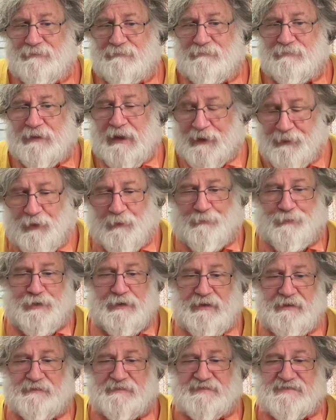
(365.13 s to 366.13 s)
cannot
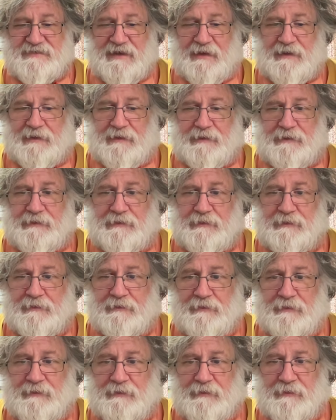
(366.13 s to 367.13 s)
breathe a sigh
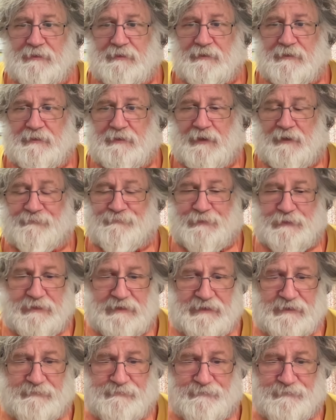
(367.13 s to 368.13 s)
of
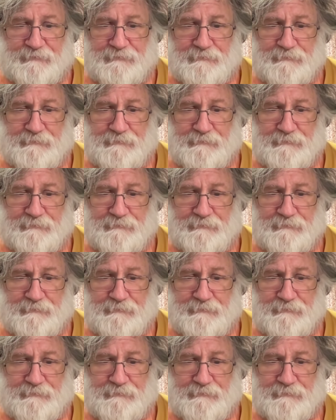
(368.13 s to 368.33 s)
relief